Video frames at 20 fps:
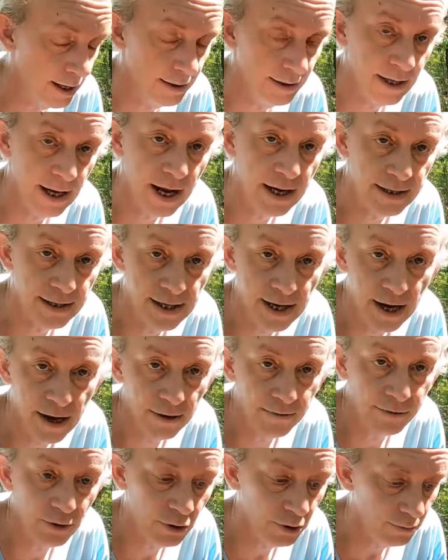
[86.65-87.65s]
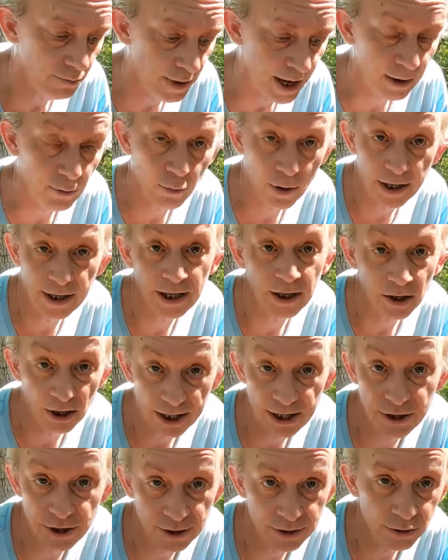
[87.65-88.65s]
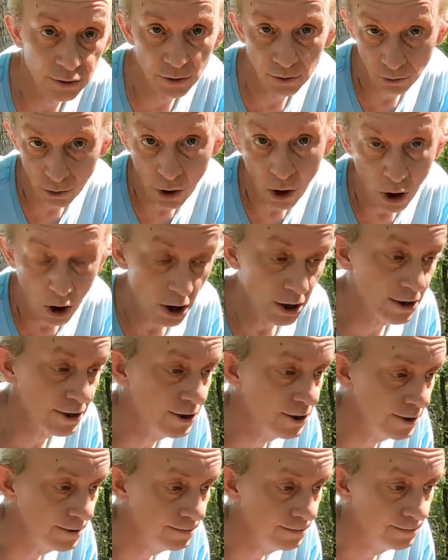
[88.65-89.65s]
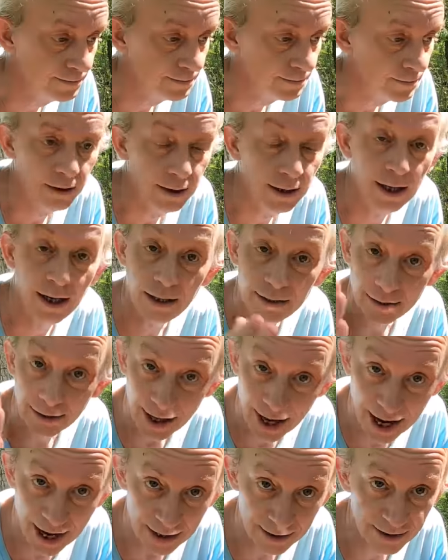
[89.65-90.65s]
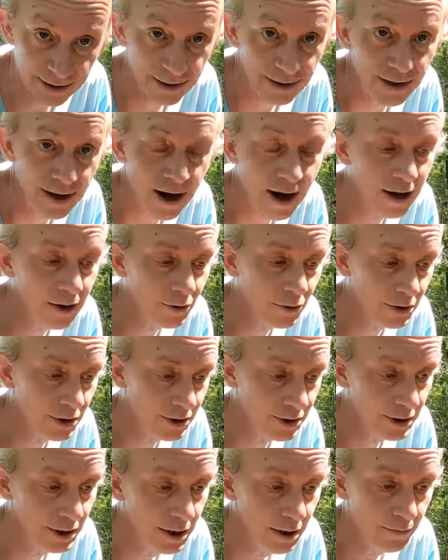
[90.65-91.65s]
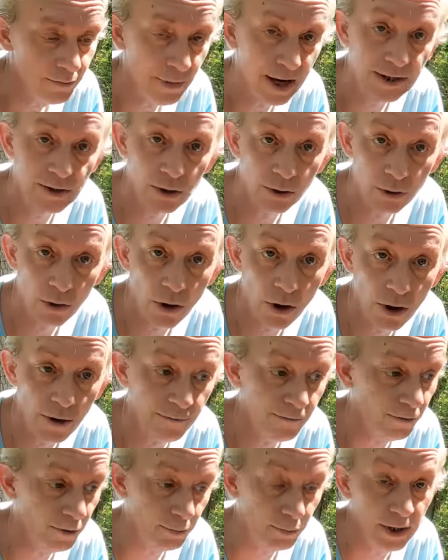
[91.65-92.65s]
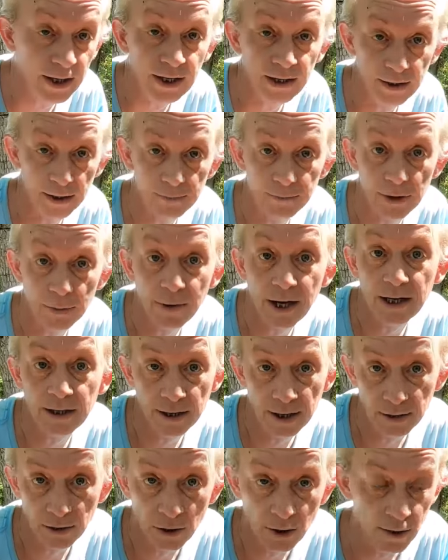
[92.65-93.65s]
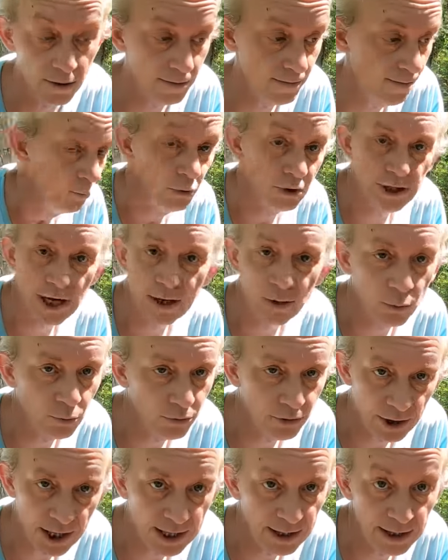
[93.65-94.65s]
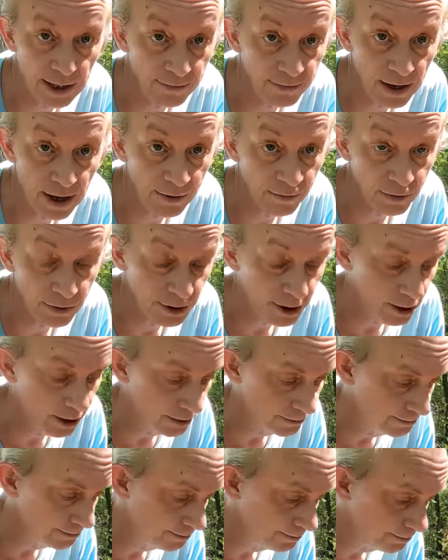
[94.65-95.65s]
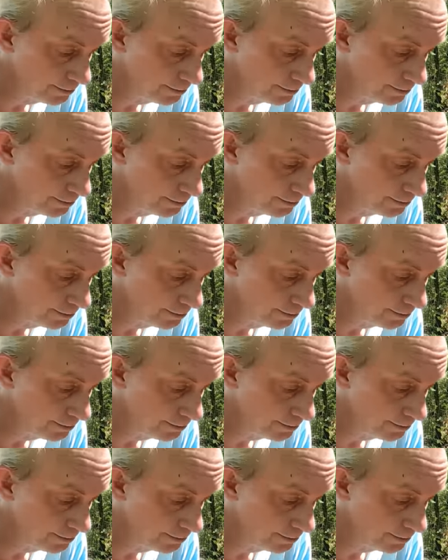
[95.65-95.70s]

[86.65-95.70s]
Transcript: the ATF could make regulations or laws unless Congress makes a law forbidding them to make that law, which I don't think they've ever done.